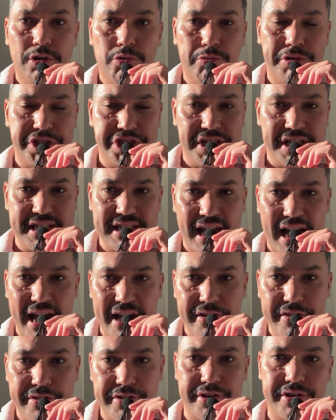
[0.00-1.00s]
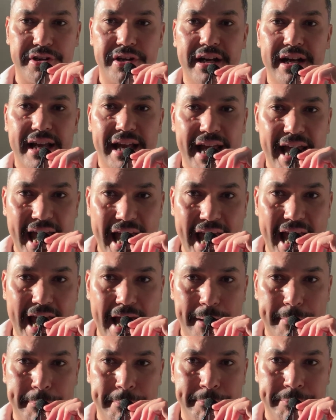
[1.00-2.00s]
which is either
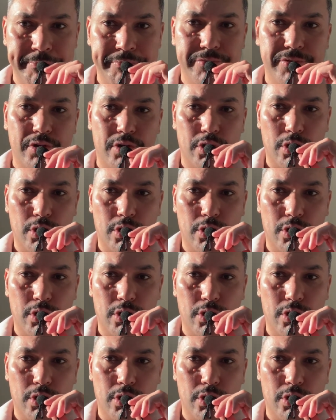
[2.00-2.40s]
am